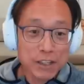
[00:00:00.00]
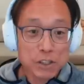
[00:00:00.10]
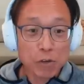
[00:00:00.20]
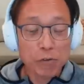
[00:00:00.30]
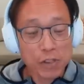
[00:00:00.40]
And
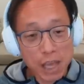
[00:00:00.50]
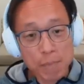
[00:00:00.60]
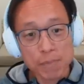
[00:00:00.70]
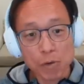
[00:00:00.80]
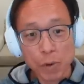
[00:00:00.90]
so for
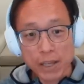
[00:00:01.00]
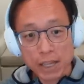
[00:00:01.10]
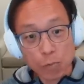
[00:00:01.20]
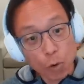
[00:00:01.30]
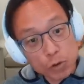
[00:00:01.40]
them, the way
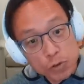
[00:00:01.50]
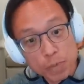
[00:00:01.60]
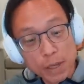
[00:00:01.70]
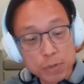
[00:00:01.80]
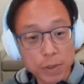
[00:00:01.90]
that Wall
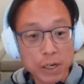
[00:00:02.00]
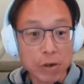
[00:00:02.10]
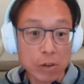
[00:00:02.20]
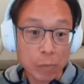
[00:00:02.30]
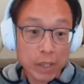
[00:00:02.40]
Street makes money
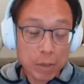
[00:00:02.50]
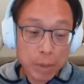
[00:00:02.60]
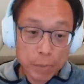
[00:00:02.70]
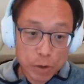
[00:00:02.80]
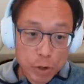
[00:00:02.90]
or the way that
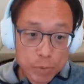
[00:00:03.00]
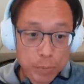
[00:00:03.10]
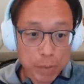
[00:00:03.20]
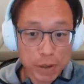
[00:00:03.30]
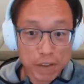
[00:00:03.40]
people in crypto
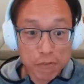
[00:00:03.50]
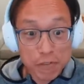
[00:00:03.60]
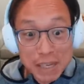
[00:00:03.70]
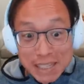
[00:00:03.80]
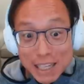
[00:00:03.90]
make money
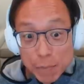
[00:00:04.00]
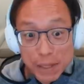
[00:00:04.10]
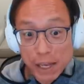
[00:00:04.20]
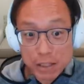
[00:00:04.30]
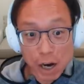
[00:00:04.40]
feels a little bit
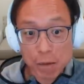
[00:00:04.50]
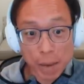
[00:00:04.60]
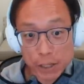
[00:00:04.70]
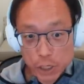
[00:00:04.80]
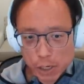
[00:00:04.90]
like dark
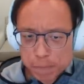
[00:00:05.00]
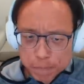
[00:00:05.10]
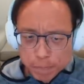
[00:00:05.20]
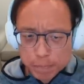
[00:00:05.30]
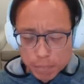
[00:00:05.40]
magic
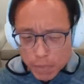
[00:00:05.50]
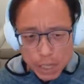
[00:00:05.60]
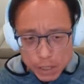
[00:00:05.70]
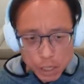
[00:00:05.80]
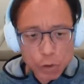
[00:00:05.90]

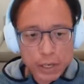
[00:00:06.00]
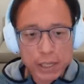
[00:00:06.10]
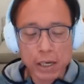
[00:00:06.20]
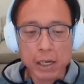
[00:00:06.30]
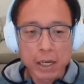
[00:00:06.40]
they don't get
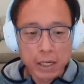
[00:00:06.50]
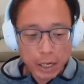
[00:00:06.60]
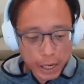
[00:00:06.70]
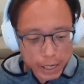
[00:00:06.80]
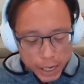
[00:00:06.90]
it.
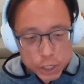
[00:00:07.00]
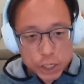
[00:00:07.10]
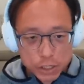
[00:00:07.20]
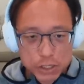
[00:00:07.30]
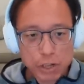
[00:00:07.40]
In
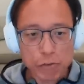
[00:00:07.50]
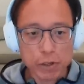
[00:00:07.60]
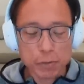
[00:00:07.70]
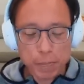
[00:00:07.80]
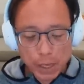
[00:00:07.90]
Asia, it's
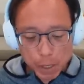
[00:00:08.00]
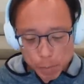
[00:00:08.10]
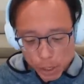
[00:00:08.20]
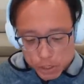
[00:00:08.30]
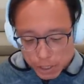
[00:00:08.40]
different
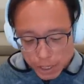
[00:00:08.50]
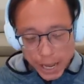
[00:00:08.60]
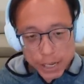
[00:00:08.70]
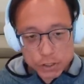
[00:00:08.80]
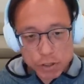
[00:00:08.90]
because in the
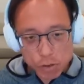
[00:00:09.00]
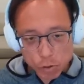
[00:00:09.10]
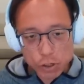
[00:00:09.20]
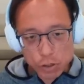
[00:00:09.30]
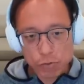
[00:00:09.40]
last
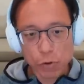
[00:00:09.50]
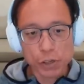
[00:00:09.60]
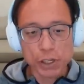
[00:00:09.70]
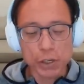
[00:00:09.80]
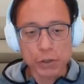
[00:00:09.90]
30 to
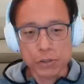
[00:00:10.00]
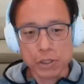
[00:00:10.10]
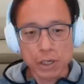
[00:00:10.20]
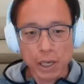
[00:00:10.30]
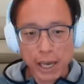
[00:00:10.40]
40 years,
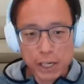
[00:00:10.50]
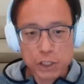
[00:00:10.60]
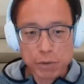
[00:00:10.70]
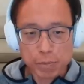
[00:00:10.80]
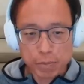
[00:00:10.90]

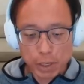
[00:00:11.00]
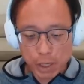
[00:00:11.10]
Asian